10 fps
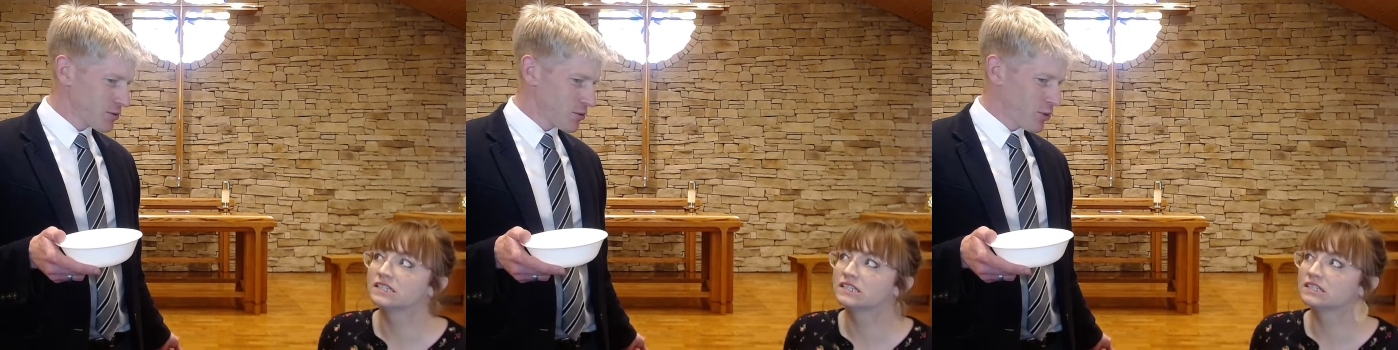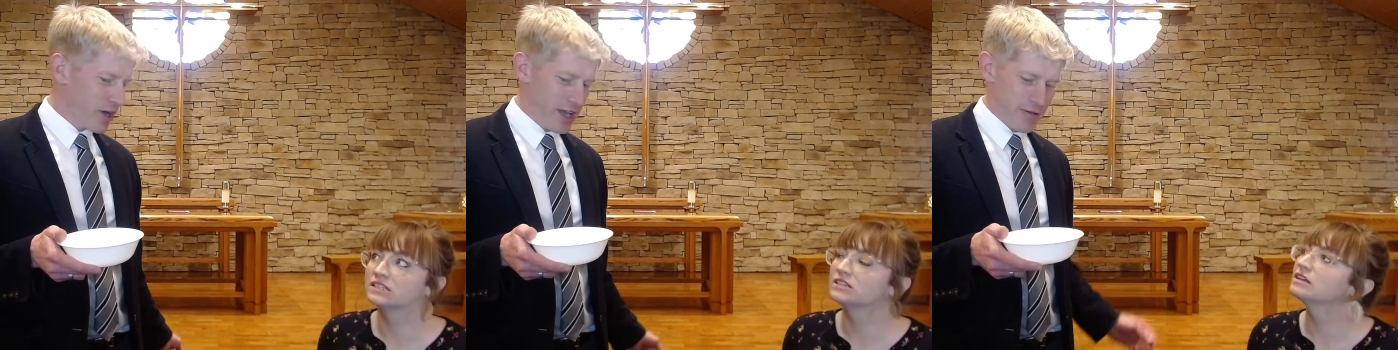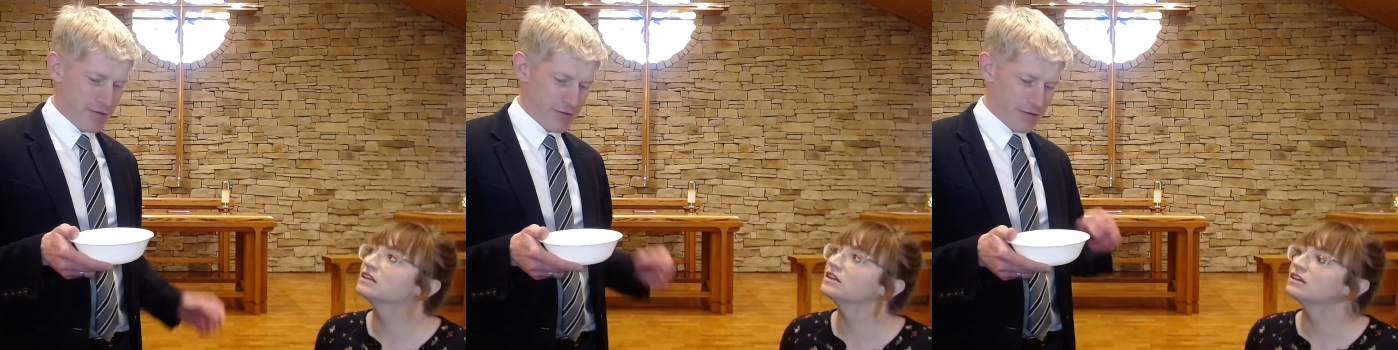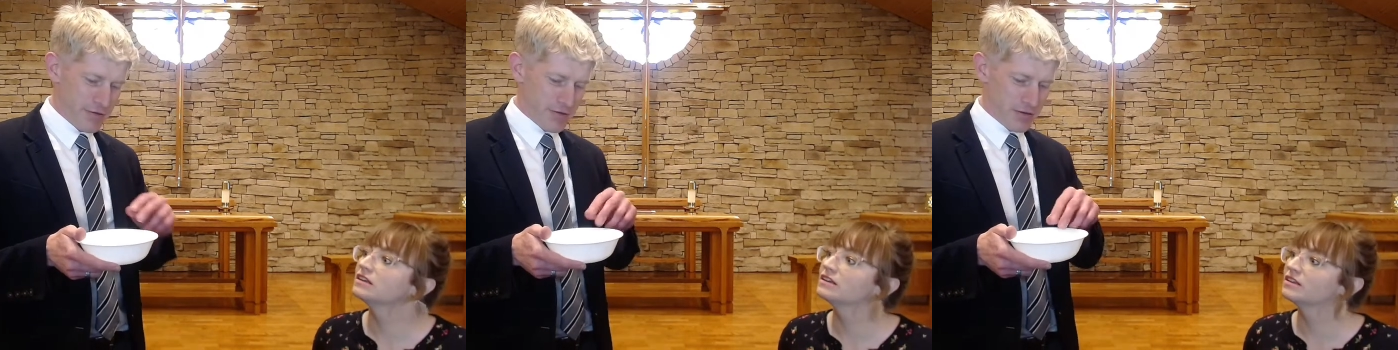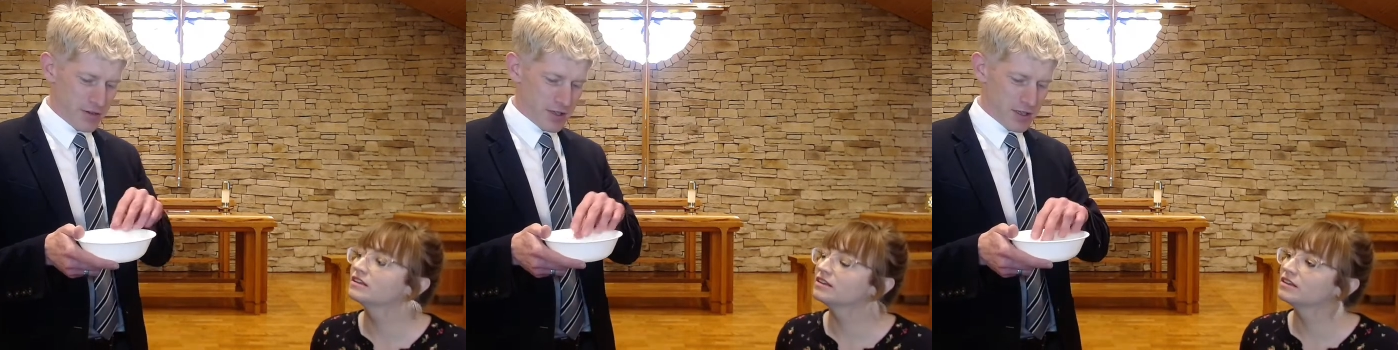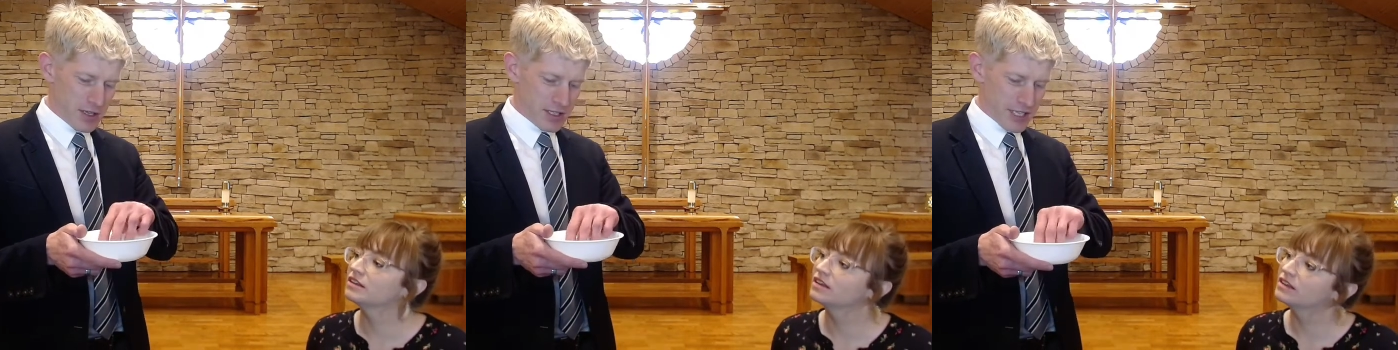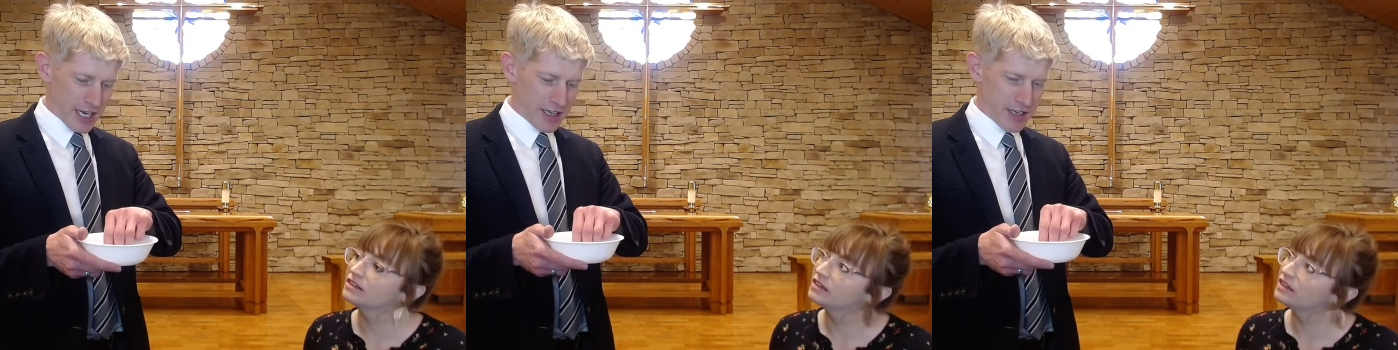Speaker 1: Well, I have a
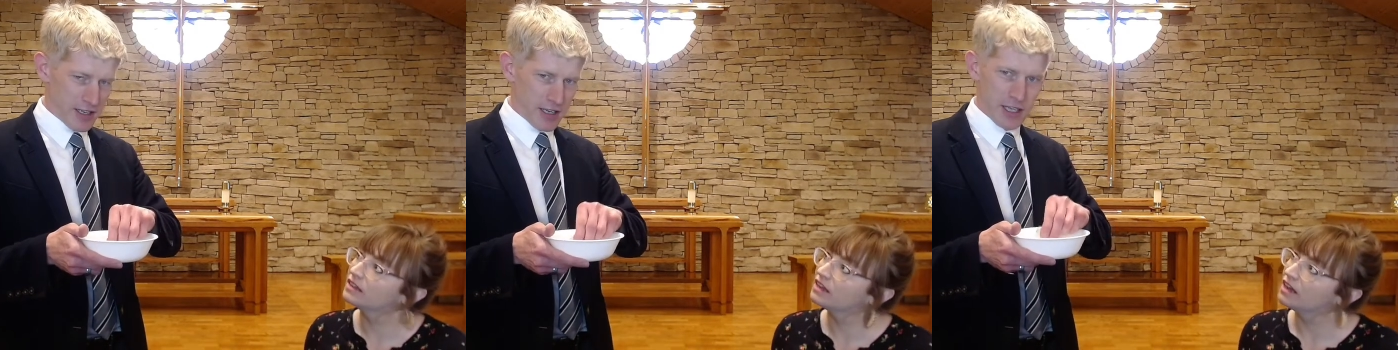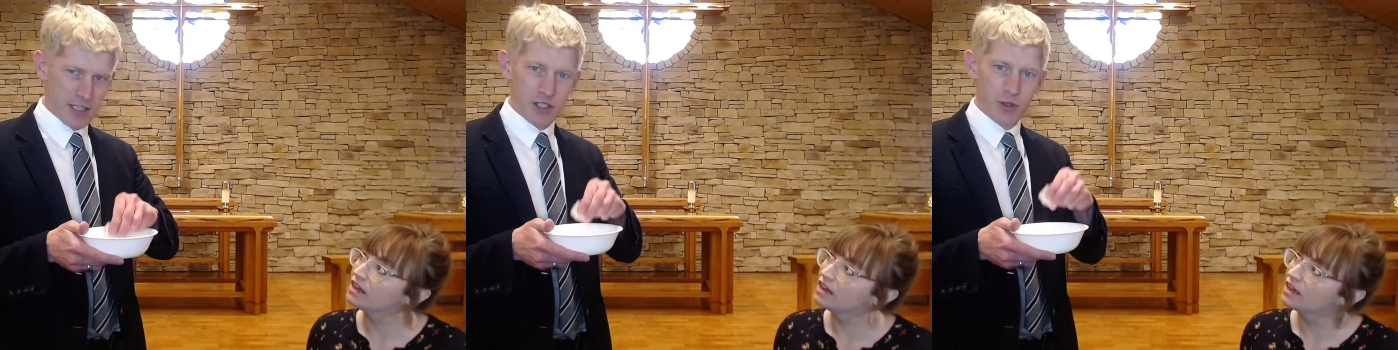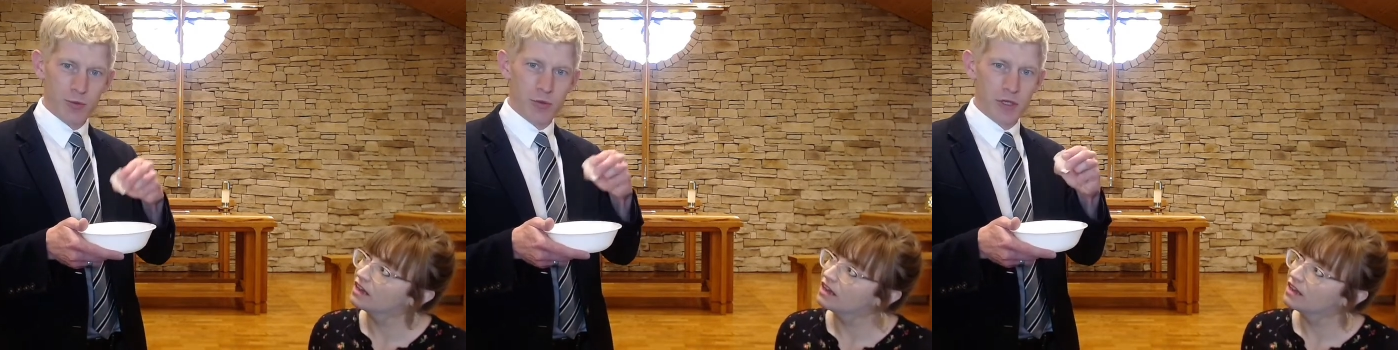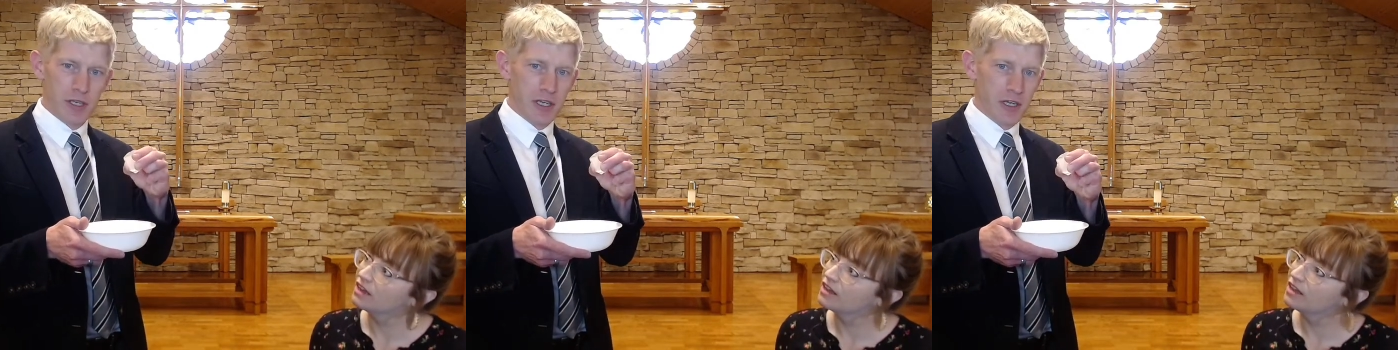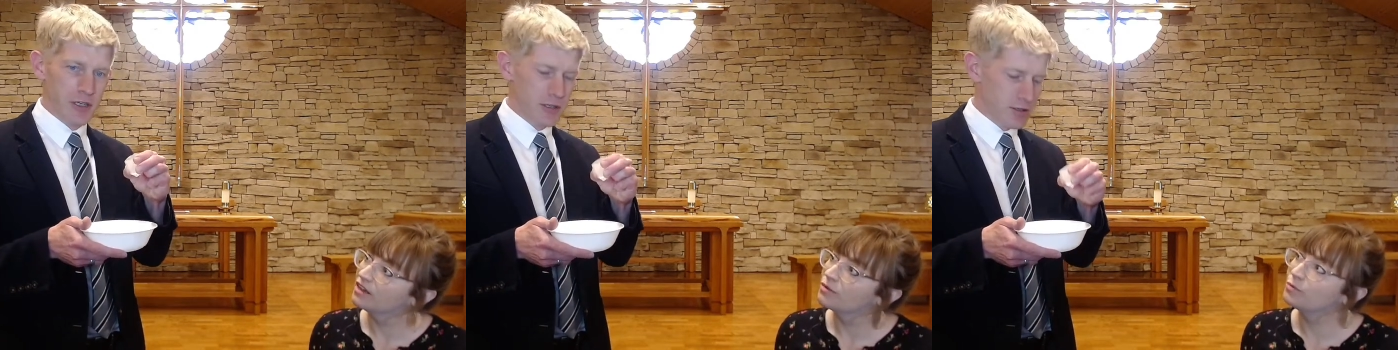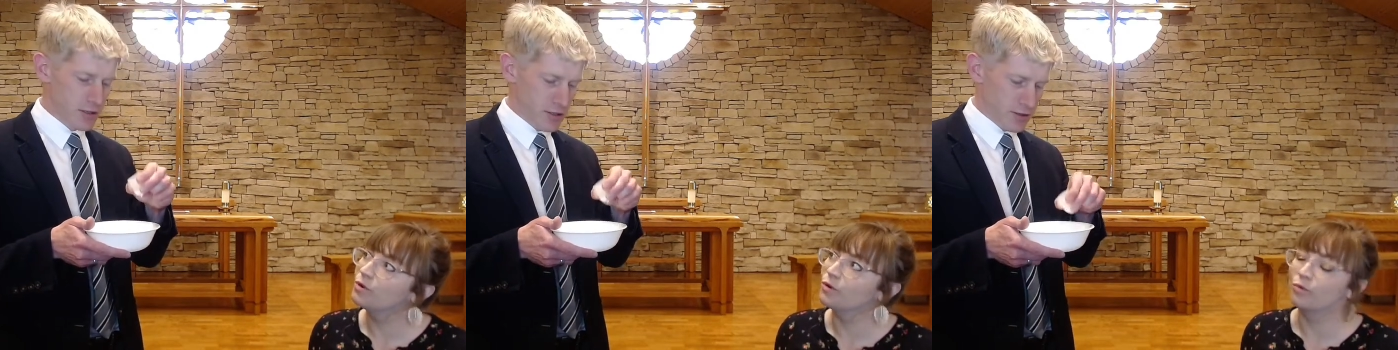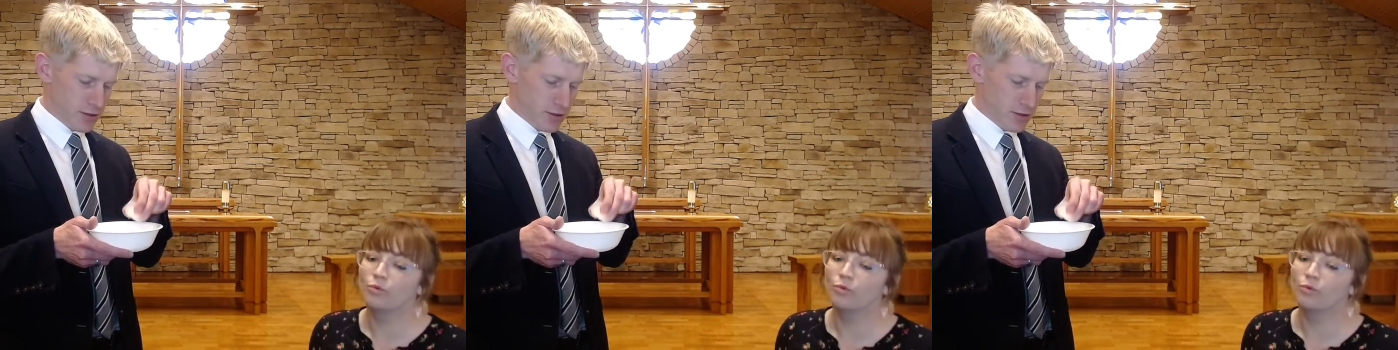second ice cube in here. But